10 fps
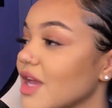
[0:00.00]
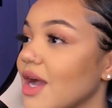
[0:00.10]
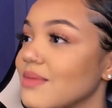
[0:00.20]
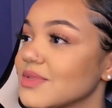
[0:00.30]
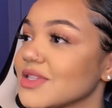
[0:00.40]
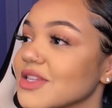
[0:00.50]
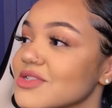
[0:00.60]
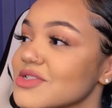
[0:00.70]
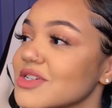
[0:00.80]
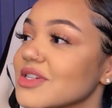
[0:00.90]
I'm
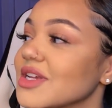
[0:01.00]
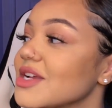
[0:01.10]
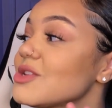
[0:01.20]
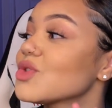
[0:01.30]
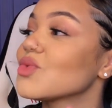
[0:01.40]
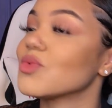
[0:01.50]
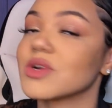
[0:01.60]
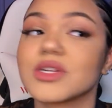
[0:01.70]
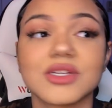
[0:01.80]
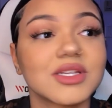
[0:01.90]
literally the
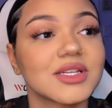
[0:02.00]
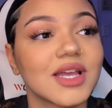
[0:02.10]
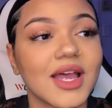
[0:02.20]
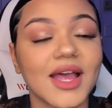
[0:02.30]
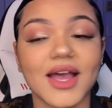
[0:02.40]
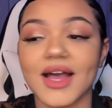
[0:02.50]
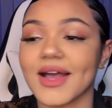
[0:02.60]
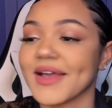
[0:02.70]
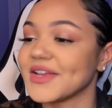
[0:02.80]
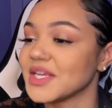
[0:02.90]
worst
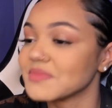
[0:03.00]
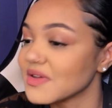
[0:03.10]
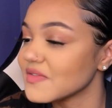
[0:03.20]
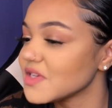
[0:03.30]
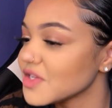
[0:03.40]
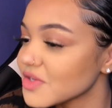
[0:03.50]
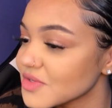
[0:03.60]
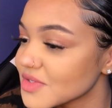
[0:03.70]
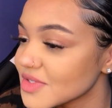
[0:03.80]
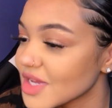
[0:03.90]
at ending my
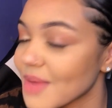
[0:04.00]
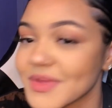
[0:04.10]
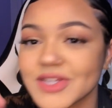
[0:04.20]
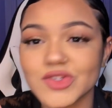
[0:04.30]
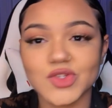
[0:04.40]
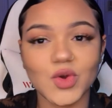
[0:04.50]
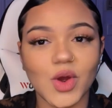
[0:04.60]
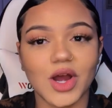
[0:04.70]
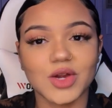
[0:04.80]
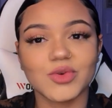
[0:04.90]
videos. I'm like so
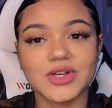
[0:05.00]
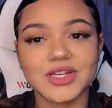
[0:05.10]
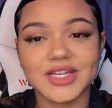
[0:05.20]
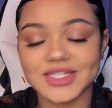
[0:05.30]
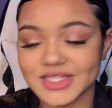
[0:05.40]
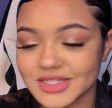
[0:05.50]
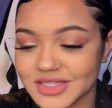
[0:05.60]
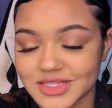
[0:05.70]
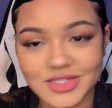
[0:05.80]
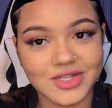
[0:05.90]
awkward, it's
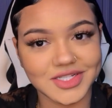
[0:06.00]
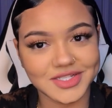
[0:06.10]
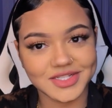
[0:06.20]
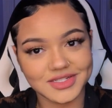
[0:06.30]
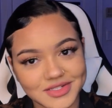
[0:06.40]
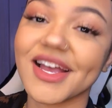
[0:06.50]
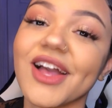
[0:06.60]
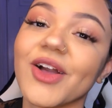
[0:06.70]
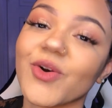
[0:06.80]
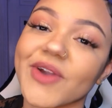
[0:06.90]
disgusting.
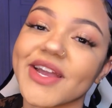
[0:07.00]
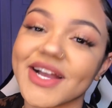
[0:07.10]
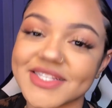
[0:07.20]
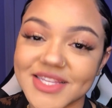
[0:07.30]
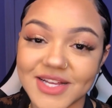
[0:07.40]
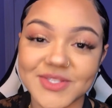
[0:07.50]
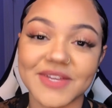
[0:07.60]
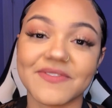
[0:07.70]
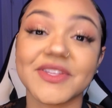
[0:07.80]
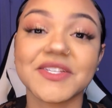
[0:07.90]
Okay guys, that was
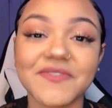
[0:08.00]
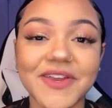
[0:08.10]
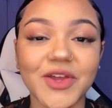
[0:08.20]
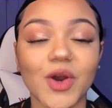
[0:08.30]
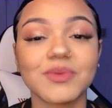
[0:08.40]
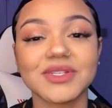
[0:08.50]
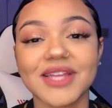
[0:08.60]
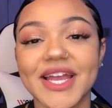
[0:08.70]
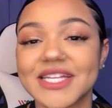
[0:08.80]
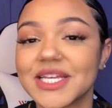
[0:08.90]
it for this video. Hope you
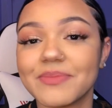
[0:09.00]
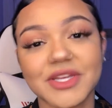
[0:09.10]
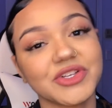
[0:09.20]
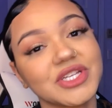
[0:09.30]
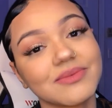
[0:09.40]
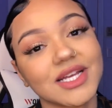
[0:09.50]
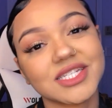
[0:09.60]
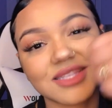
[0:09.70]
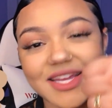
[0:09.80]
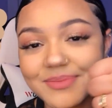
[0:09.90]
liked it. Make sure you
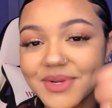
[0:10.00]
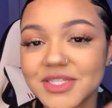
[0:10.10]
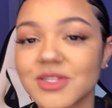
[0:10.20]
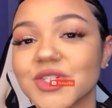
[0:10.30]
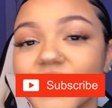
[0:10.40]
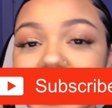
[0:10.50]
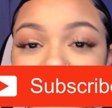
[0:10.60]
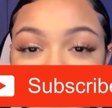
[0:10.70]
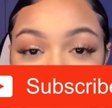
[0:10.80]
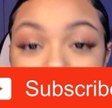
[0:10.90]
smash the like button,
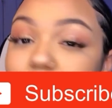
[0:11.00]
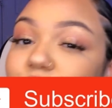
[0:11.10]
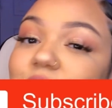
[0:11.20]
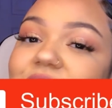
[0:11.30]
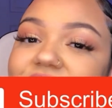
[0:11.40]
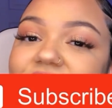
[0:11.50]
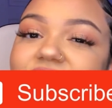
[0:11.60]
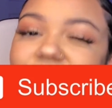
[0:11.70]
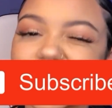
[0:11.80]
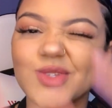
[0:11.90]
subscribe, and turn on post
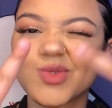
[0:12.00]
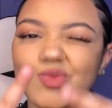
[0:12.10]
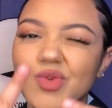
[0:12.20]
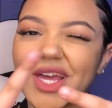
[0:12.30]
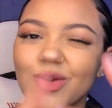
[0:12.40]
notifications. We